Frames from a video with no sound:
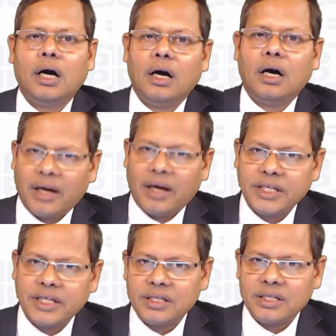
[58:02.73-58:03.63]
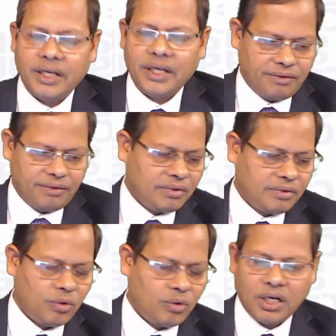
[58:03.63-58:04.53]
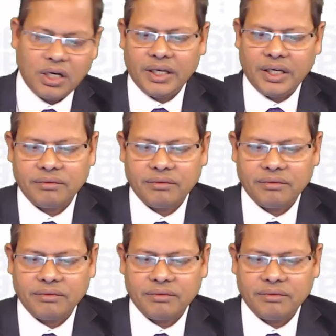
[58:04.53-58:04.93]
write it here. What are they?